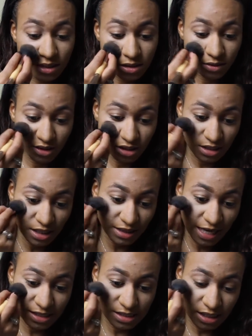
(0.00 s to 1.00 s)
And so I just let
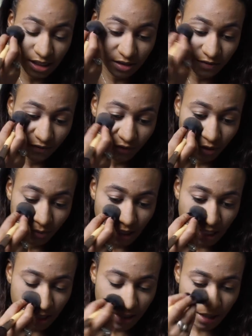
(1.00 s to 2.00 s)
that sit in for a
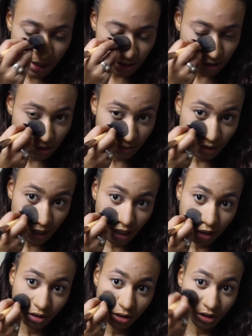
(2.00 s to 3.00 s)
minute, and I just apply
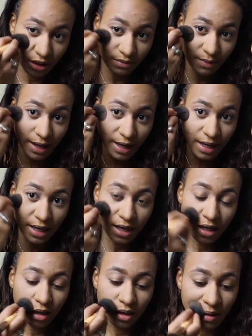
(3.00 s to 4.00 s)
it underneath my
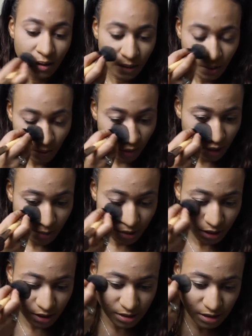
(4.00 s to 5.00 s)
eye where I
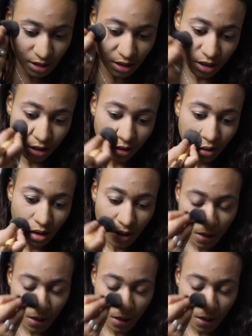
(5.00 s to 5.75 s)
put concealer.